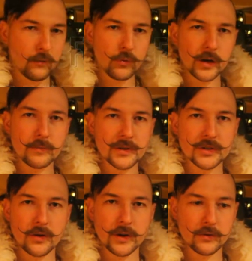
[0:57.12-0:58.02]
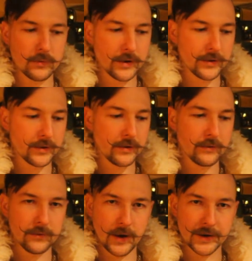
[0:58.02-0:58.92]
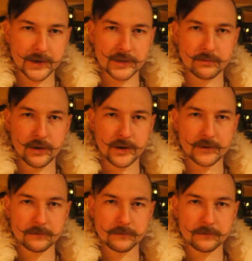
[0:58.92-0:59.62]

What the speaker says: We're going to be starting with Viking's Blood.